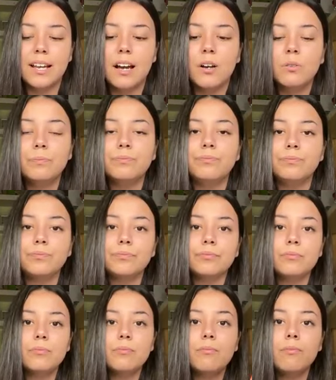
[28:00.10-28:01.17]
now.
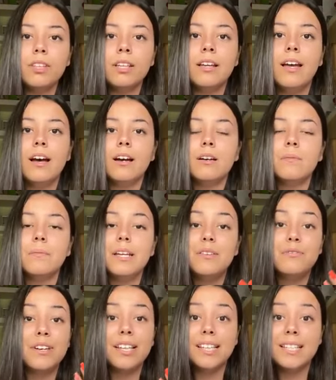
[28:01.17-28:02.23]
Um,
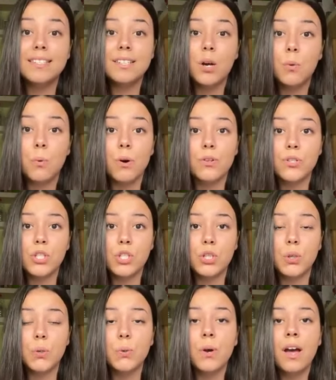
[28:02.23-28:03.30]
if Alisa wants
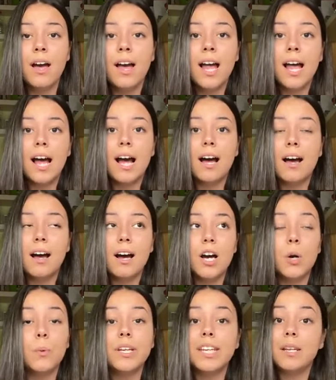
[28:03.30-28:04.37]
to,
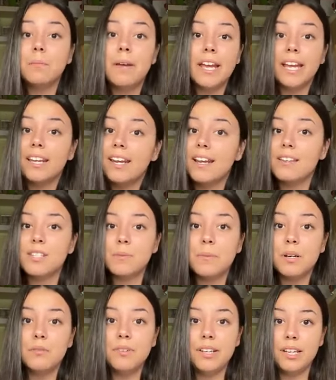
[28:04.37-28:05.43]
uh, we can make an A S
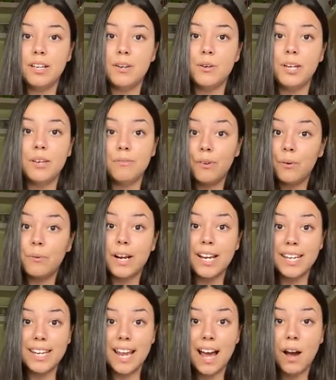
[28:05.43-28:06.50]
M R video even
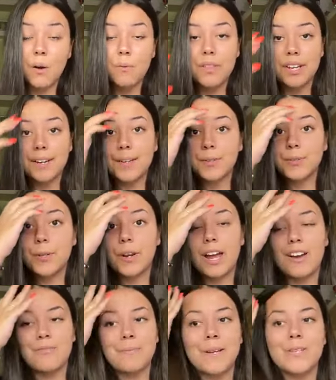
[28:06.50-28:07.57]
right now that I do not
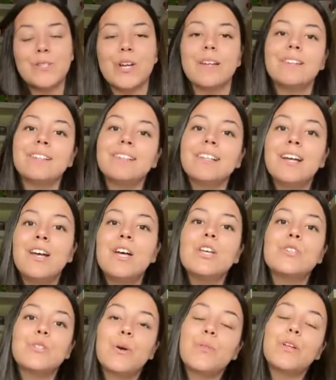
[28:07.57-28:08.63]
have my channel,
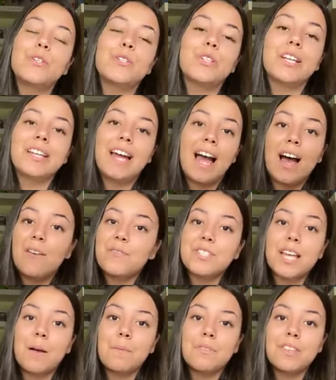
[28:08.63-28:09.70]
so that you can have
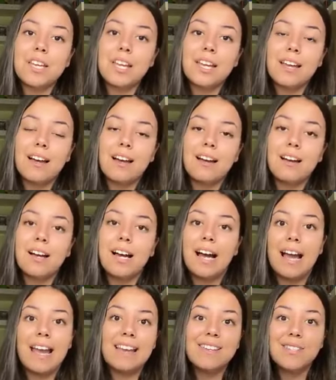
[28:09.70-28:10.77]
something uh,
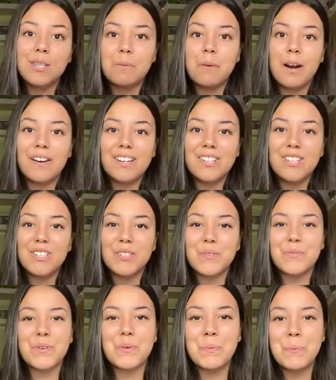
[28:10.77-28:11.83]
A S M R-ish
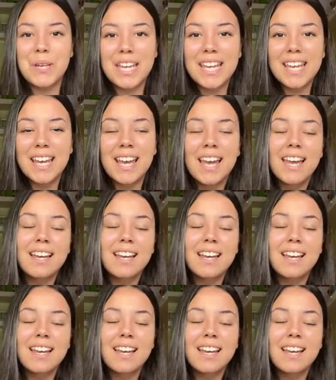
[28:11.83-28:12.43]
from me,